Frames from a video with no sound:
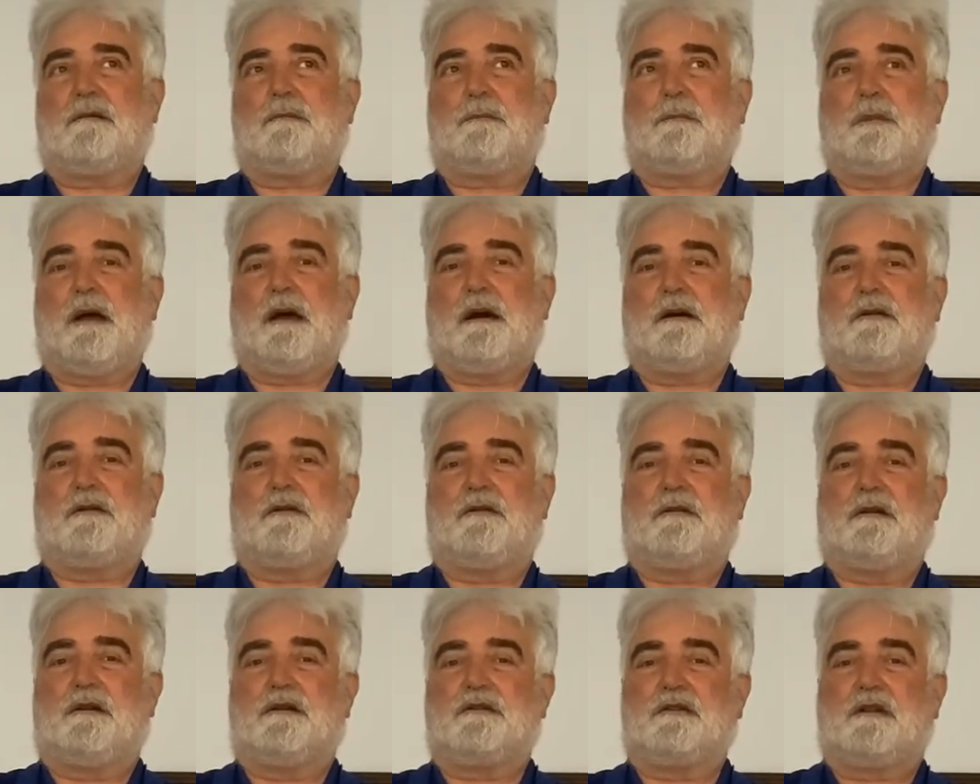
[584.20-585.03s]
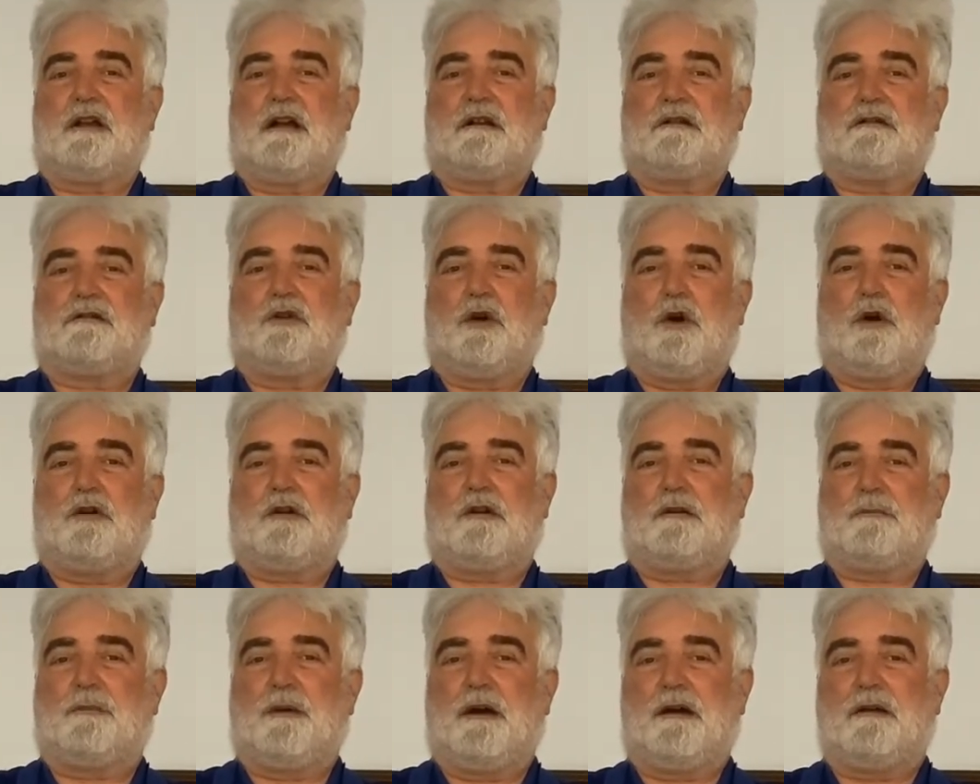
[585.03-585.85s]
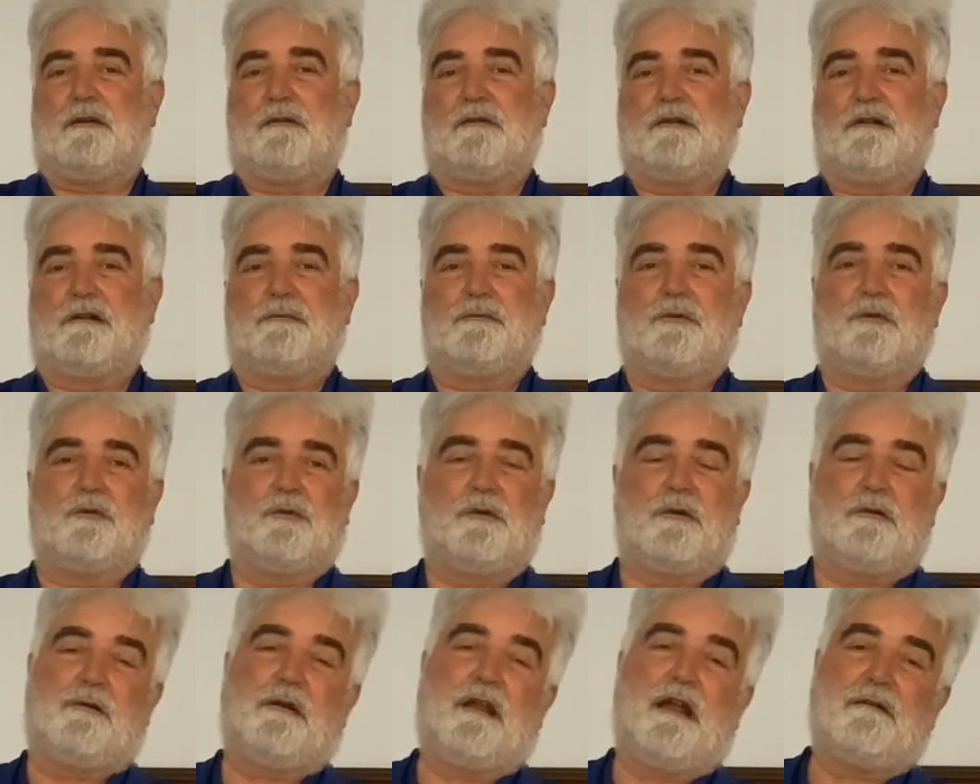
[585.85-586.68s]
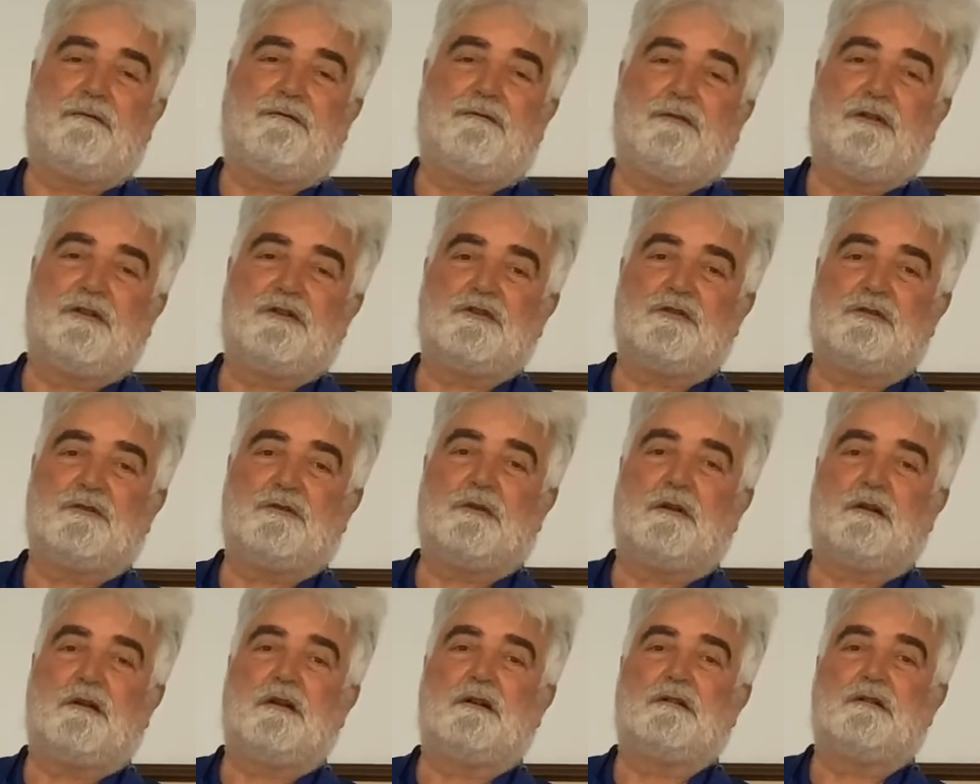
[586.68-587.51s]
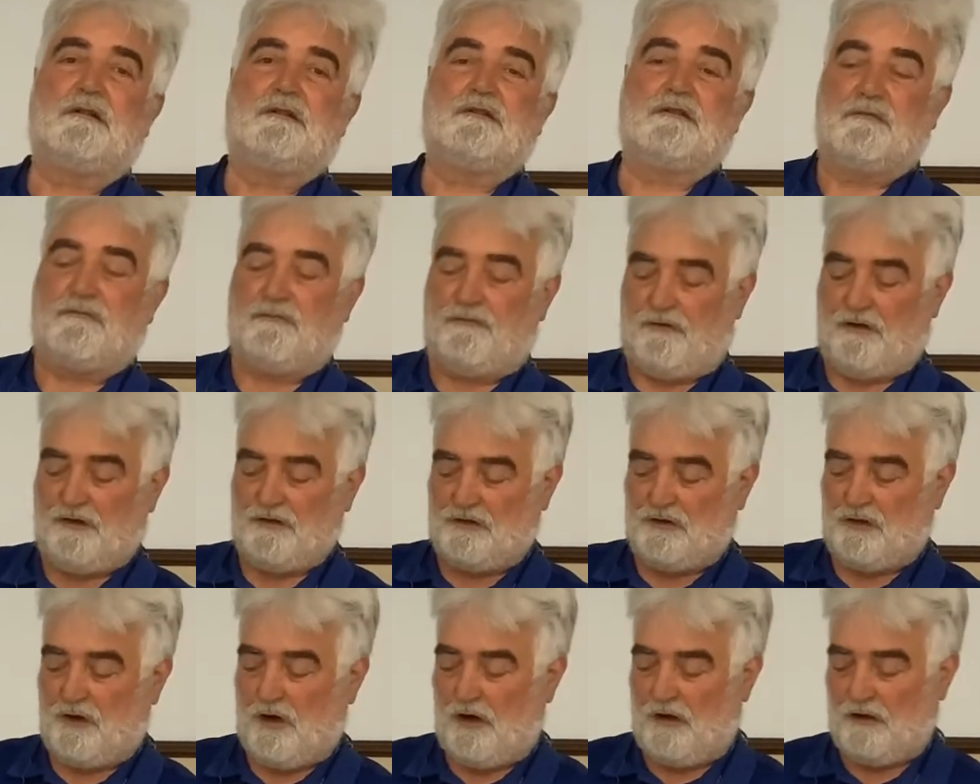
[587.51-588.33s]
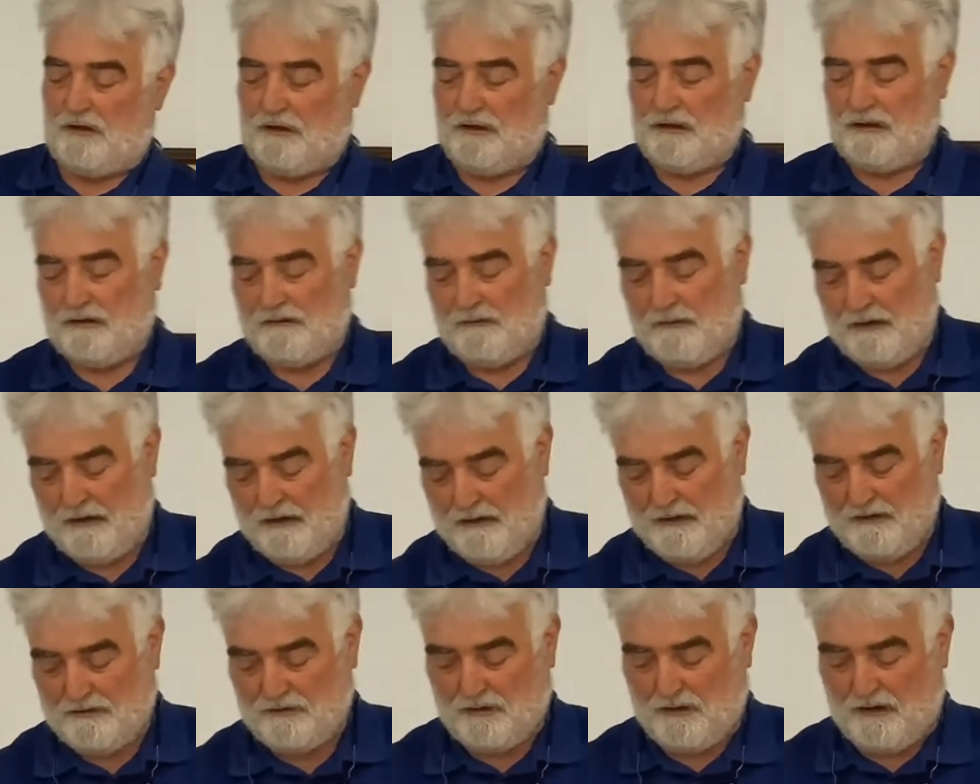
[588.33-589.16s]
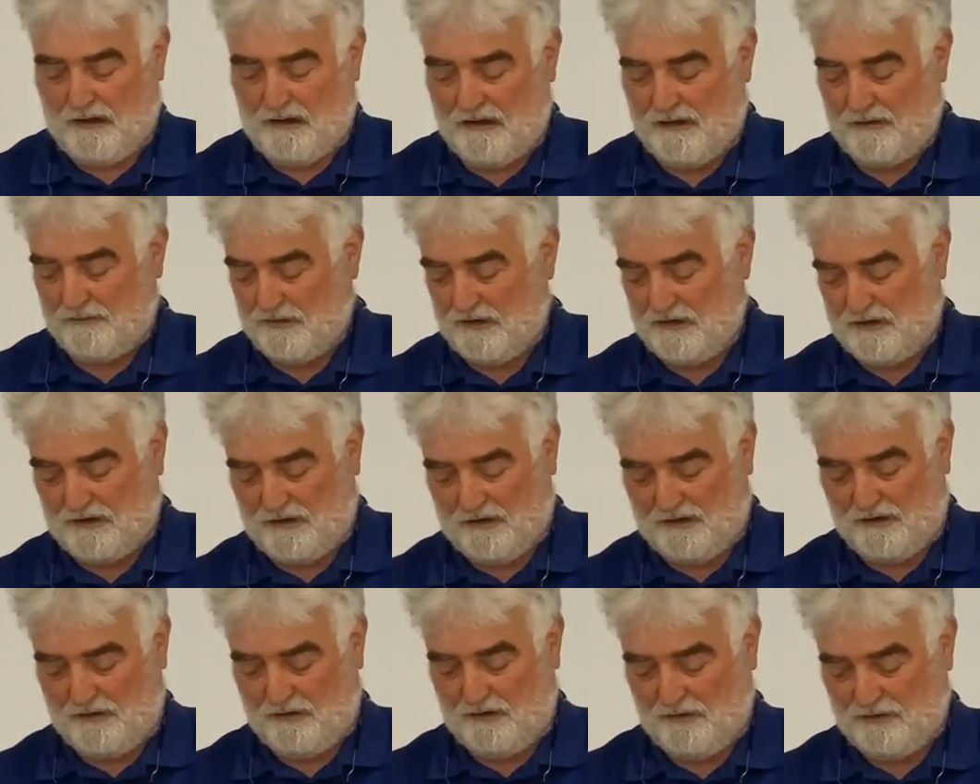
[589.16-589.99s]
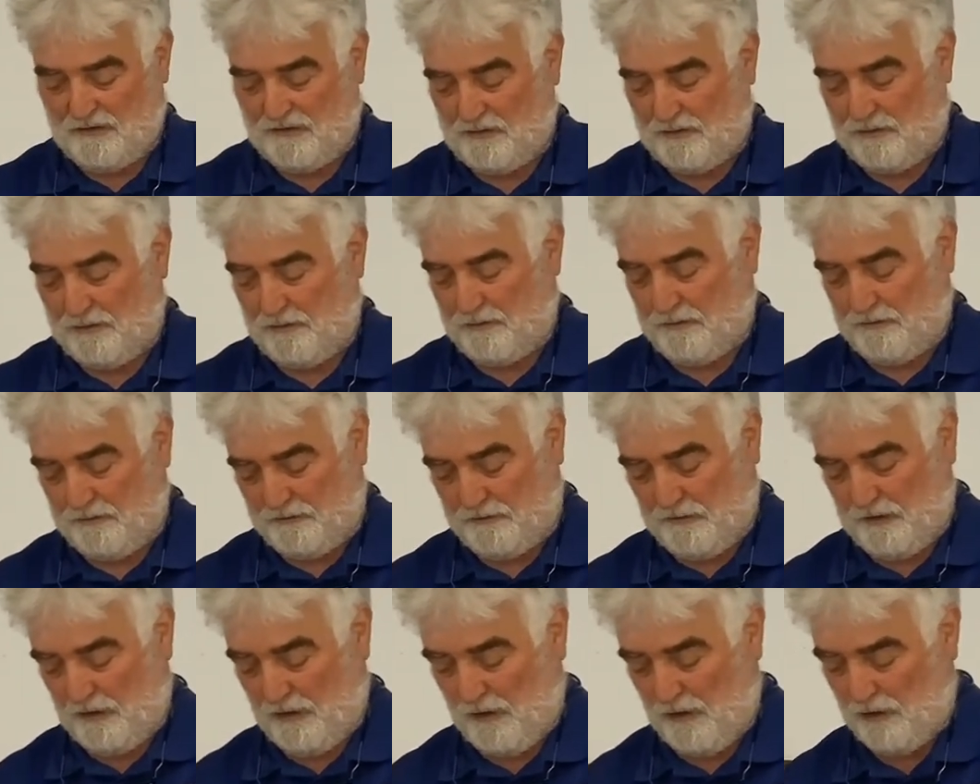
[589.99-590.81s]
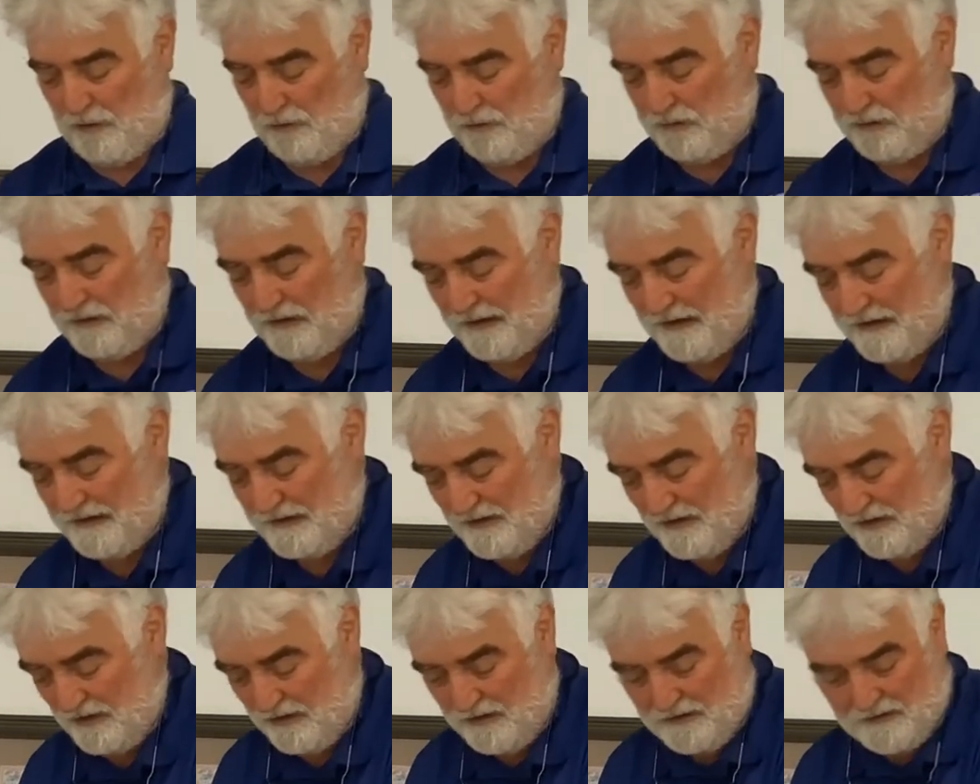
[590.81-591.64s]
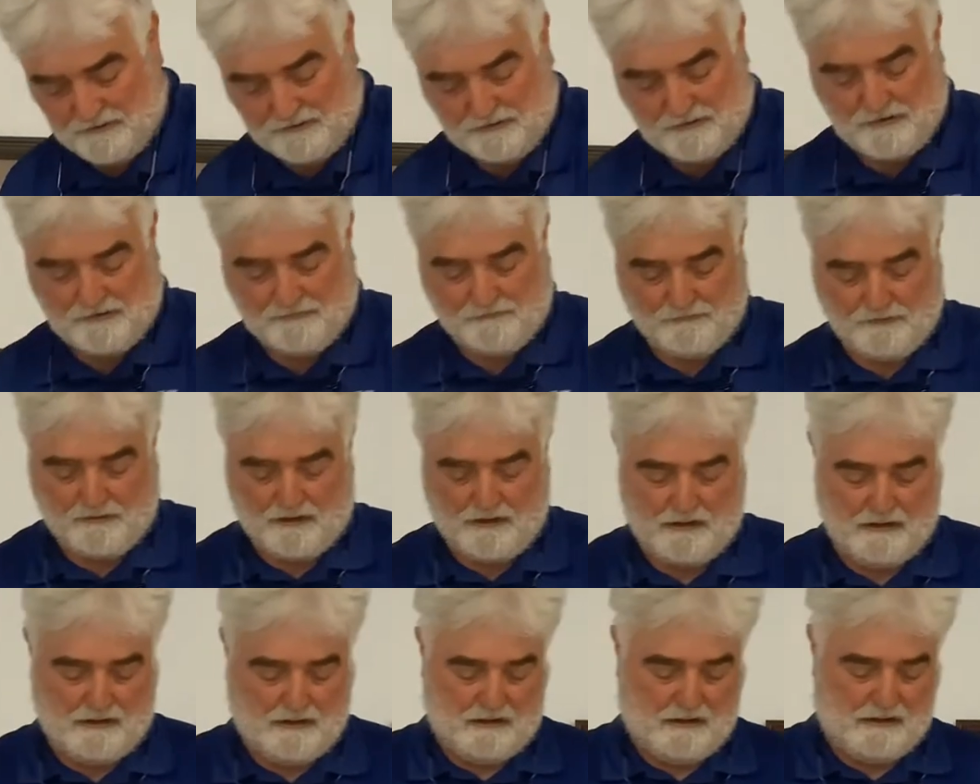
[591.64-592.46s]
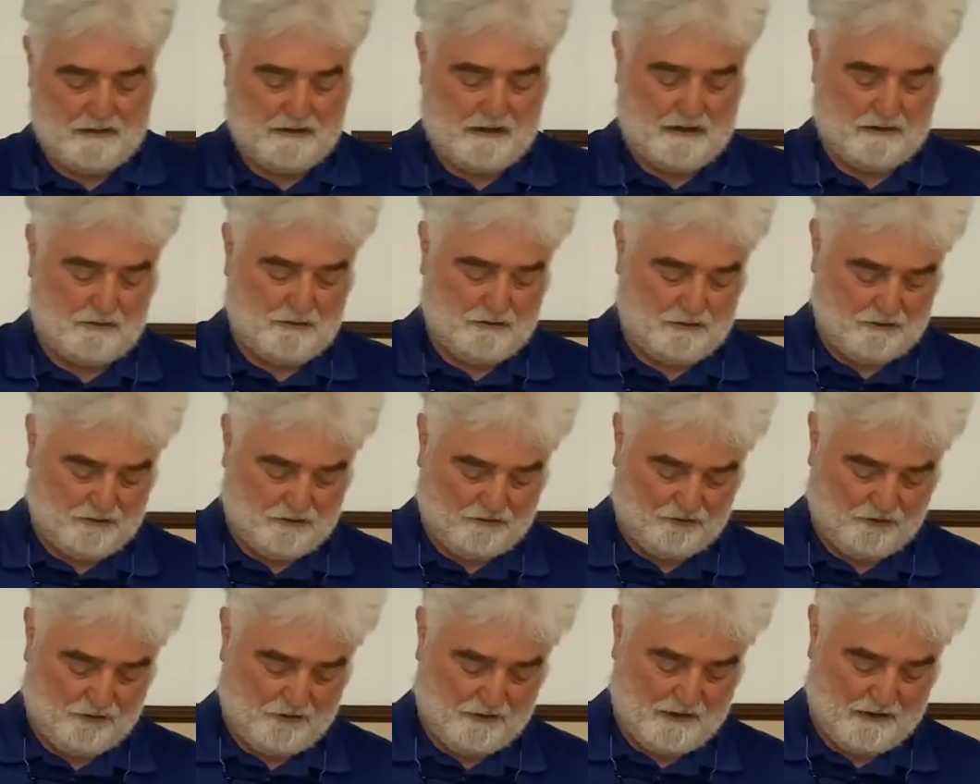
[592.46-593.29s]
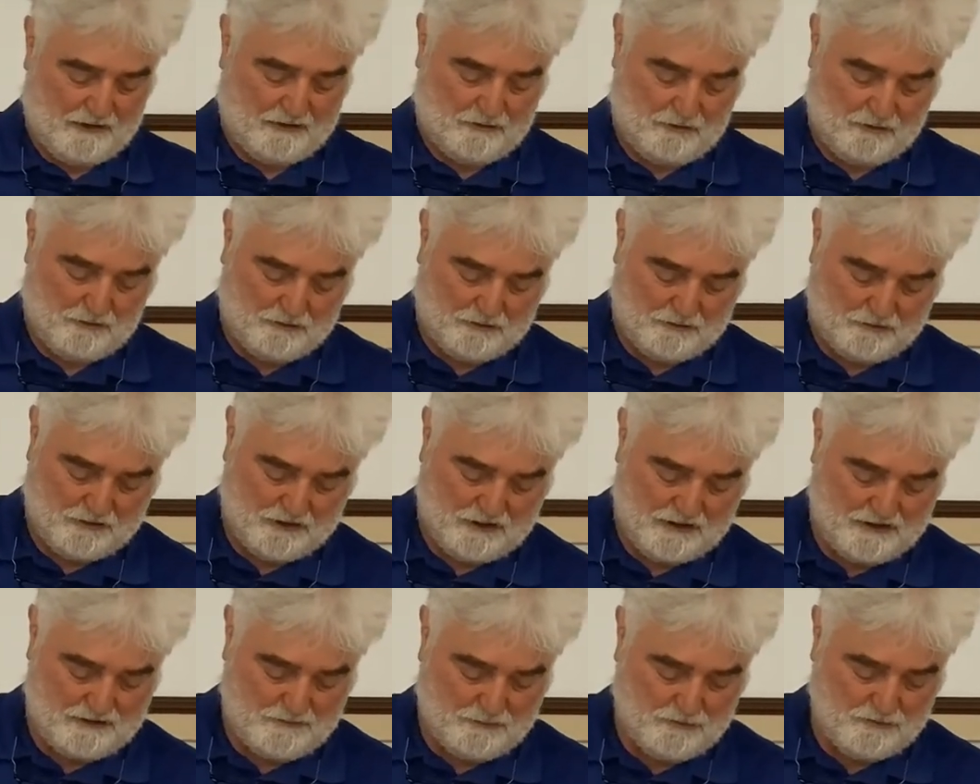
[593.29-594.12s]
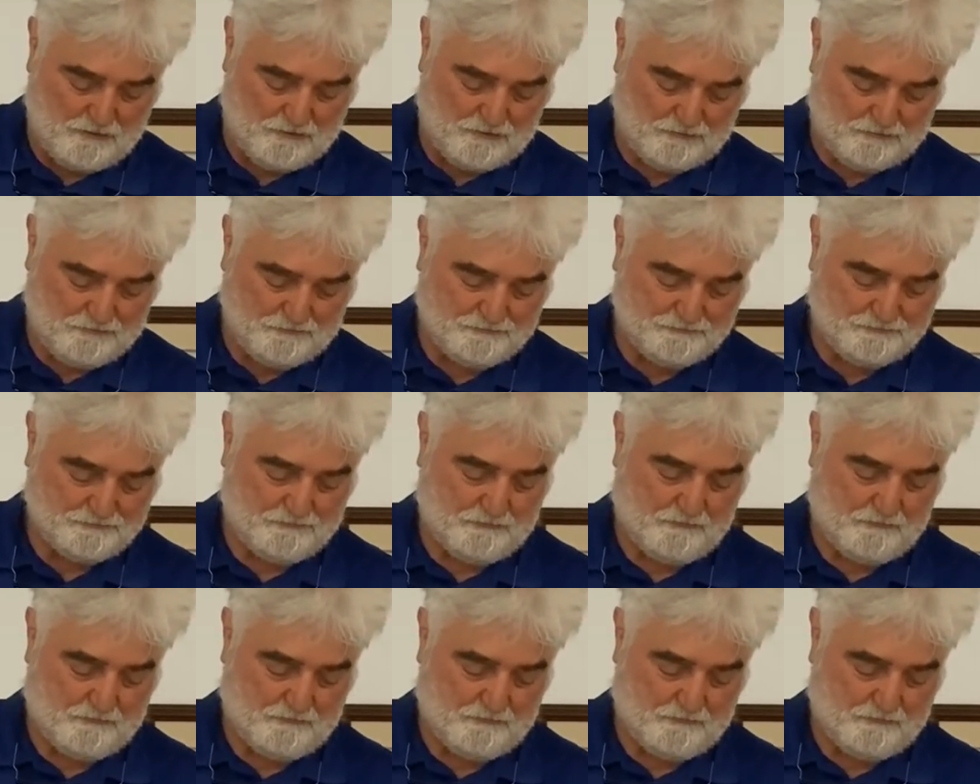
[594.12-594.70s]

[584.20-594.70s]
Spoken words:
powder, and it's got garlic powder in it, but we would have fresh onions and fresh garlic. So I am just going to use good old plain salt, and that calls for a 1/4 teaspoon.